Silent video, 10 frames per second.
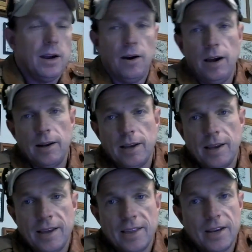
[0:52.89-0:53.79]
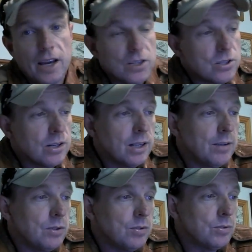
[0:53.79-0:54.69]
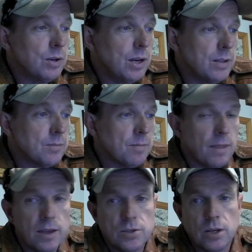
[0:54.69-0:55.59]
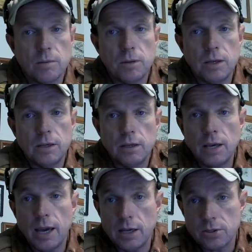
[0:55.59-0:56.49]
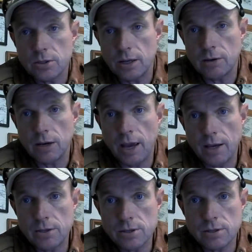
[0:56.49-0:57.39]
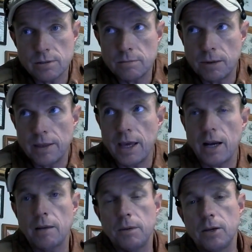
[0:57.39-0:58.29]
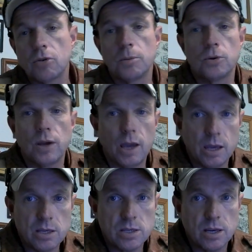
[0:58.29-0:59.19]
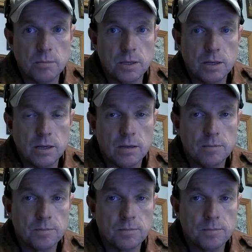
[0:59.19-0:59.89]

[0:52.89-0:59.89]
All right, the next level of threat is going to be gangs. Now gangs, by that I mean criminal gangs, I mean